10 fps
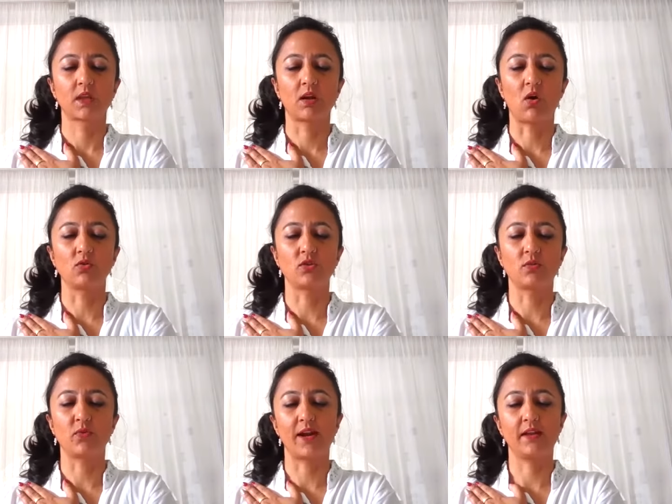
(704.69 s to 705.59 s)
Hold your
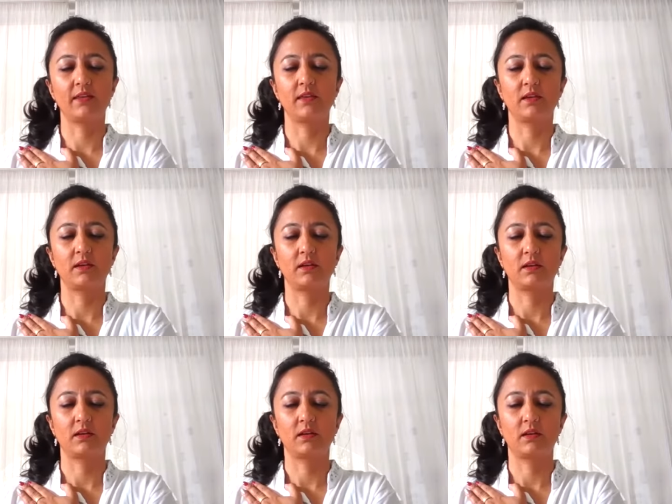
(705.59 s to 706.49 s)
breath.
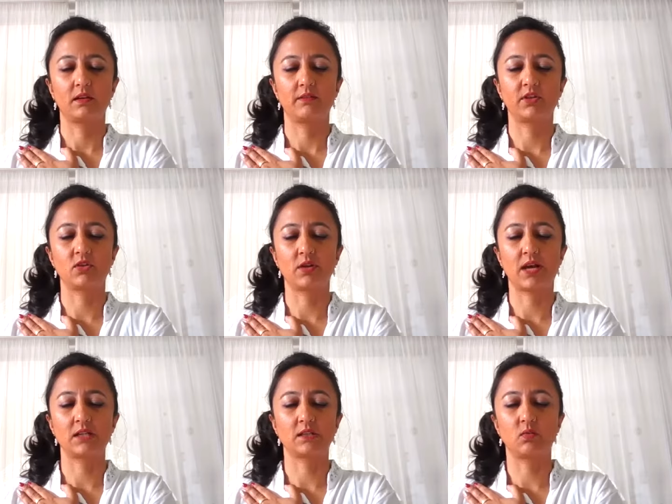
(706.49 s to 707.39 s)

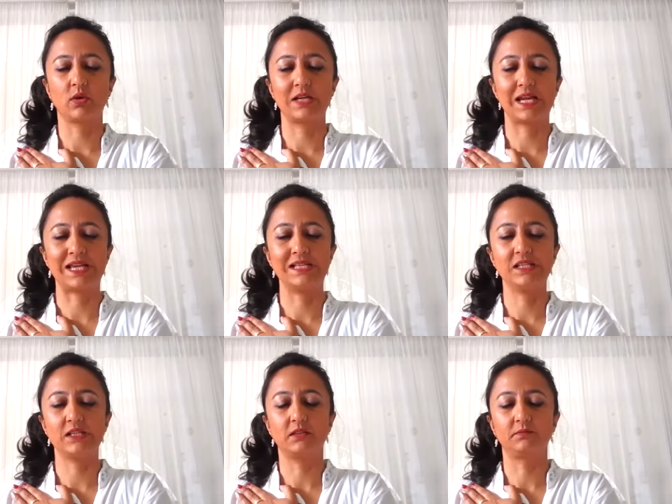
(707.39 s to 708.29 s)
Visualize the word is.